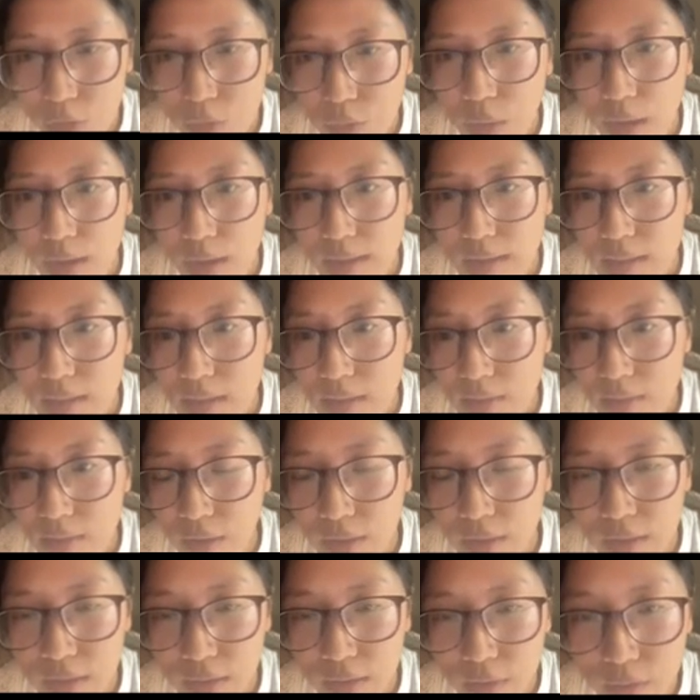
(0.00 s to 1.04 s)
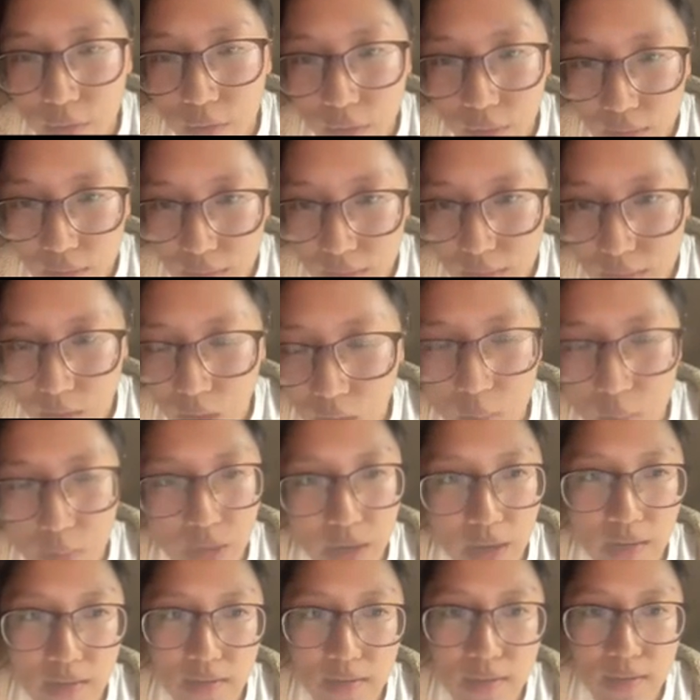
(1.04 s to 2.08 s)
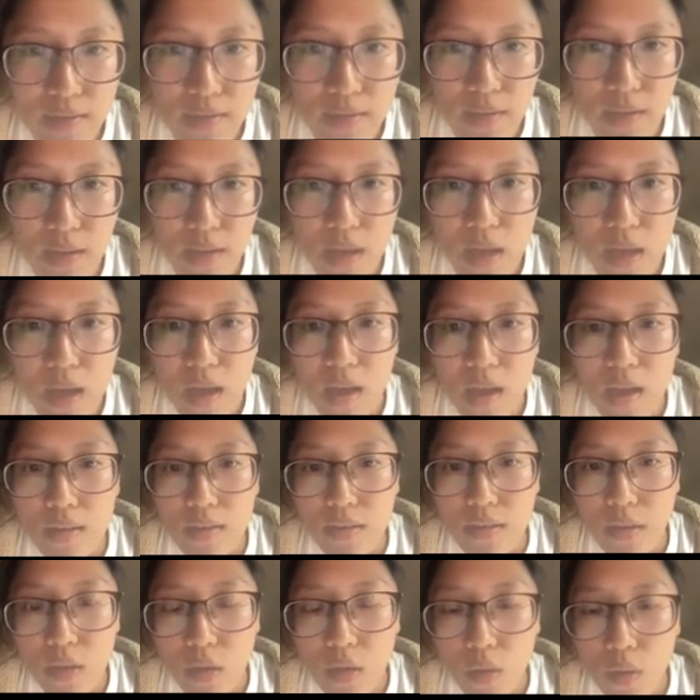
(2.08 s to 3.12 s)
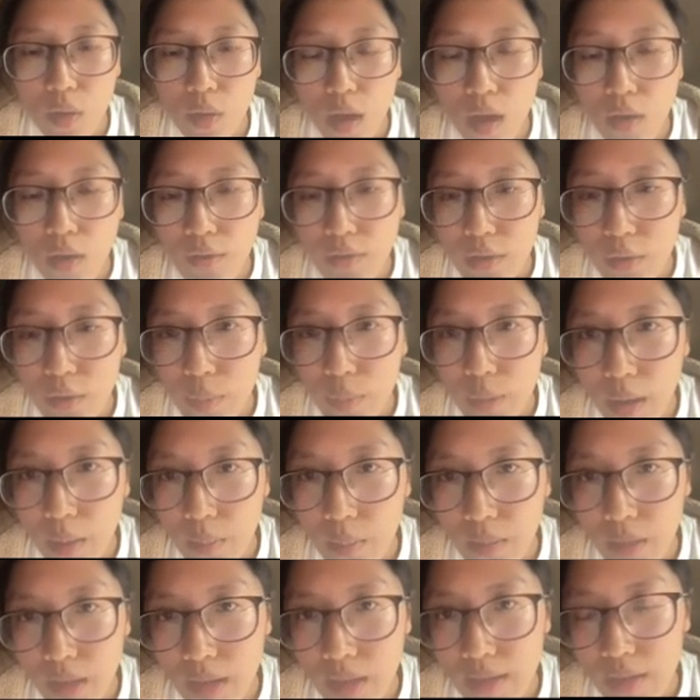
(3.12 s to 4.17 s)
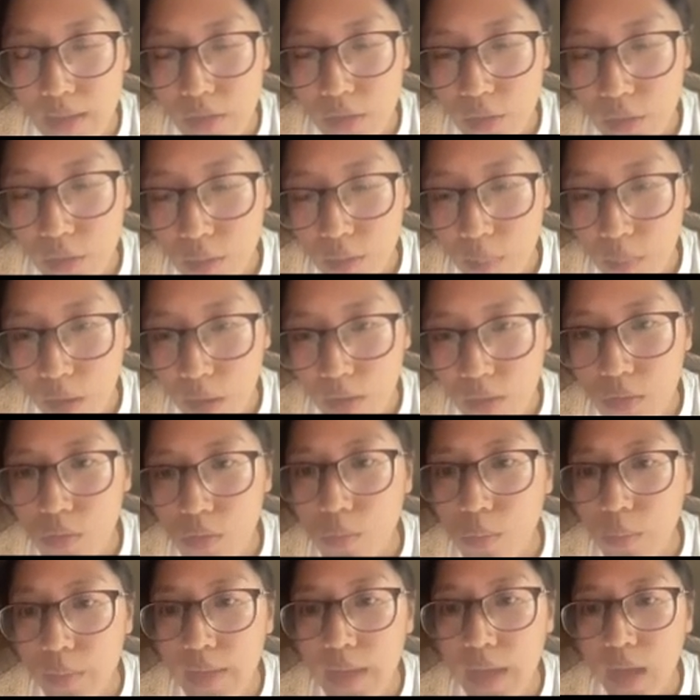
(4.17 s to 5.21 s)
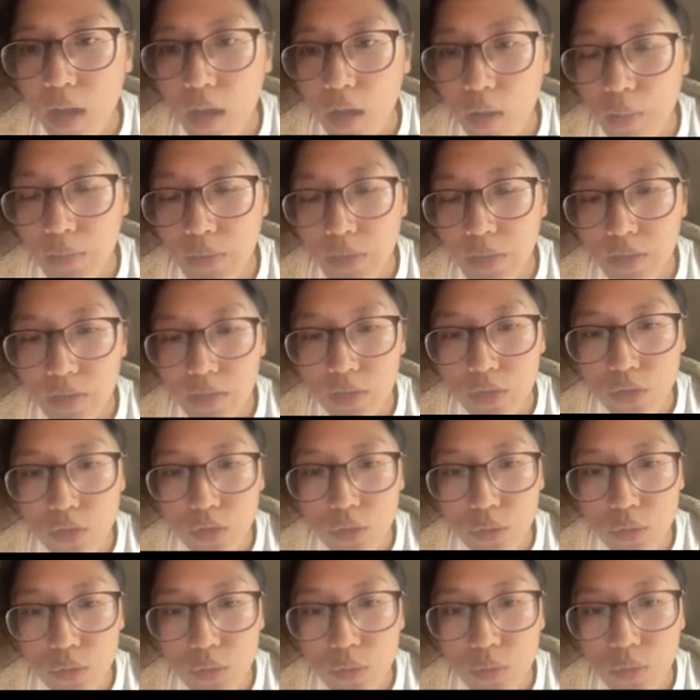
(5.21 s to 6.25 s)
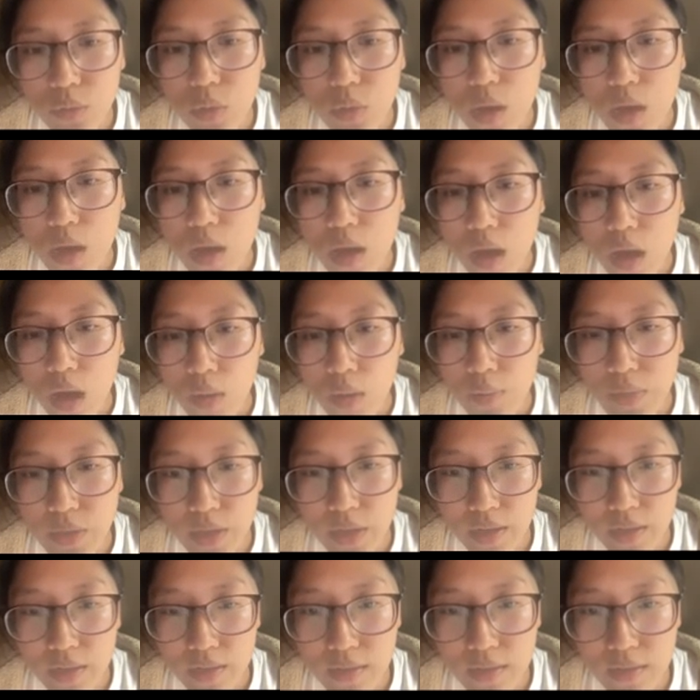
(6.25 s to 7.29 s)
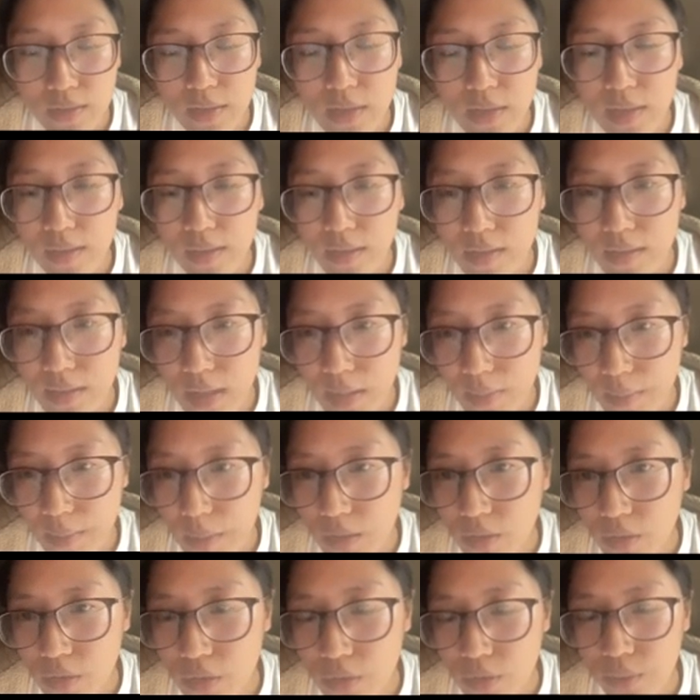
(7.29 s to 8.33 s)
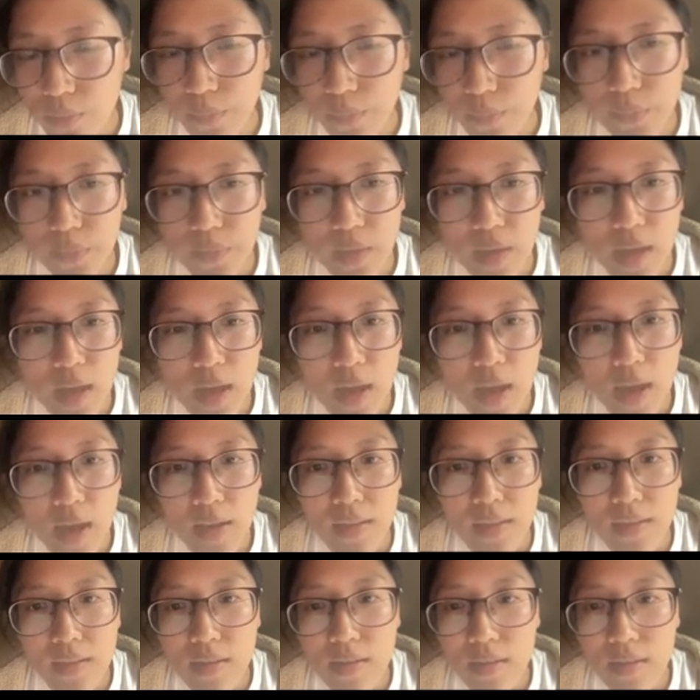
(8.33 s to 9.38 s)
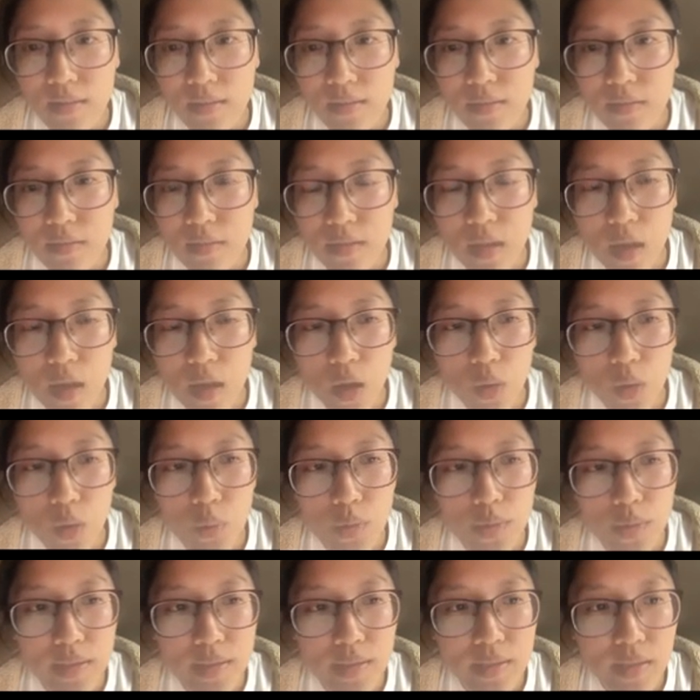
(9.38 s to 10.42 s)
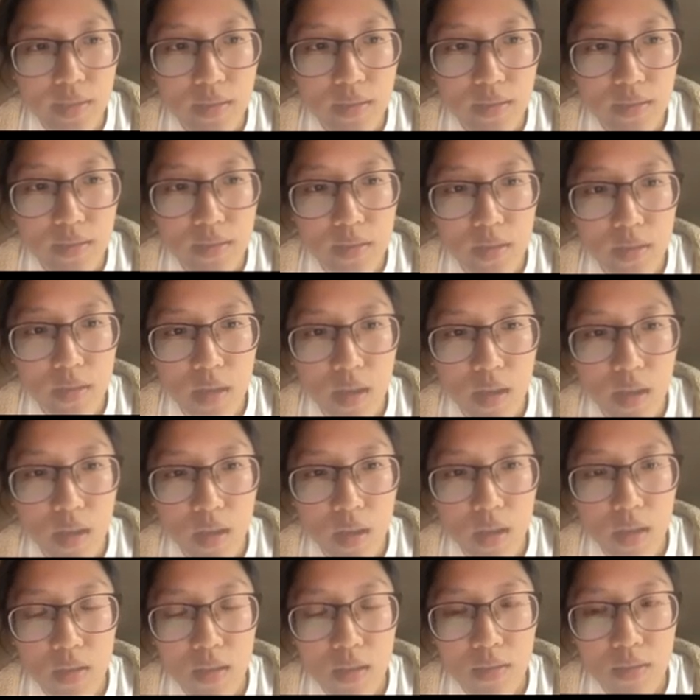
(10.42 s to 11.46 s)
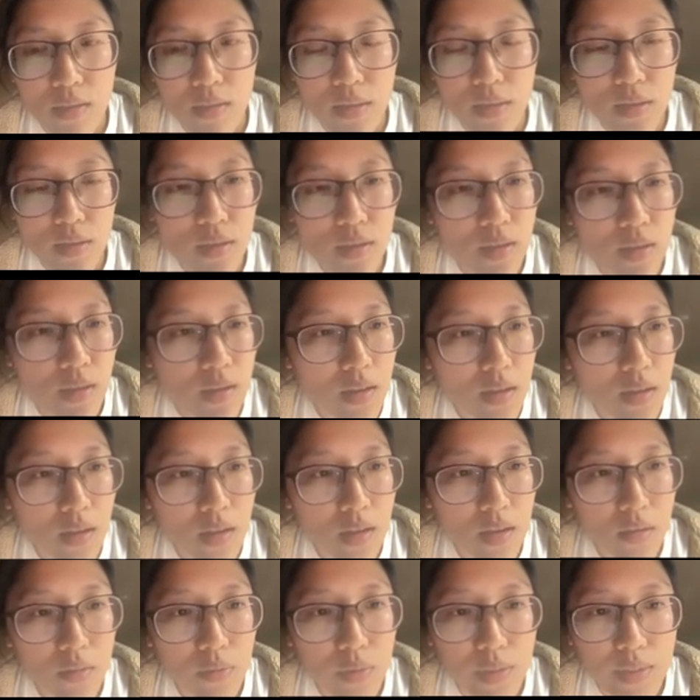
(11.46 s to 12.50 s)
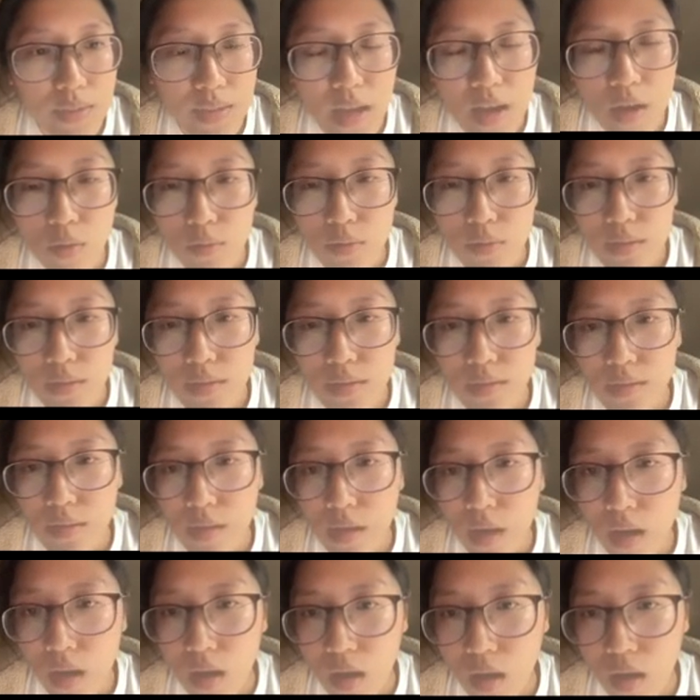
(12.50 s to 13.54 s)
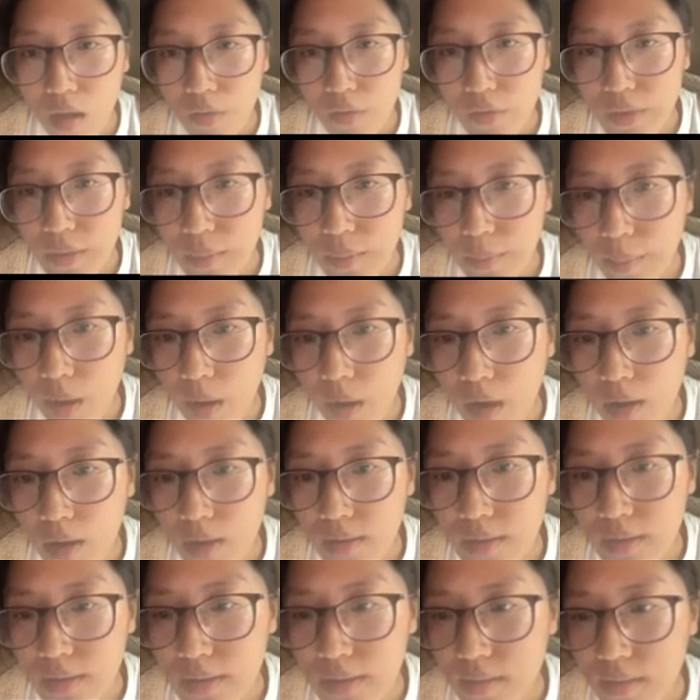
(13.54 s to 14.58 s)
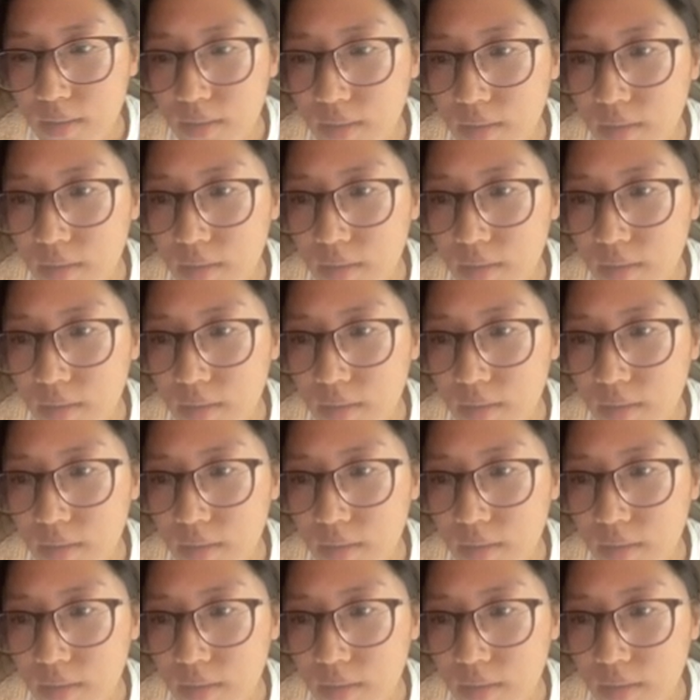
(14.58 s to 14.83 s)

to identify different objects. So after we apply the YOLO model, we can object the two objects in this image. And then we send the results of the box.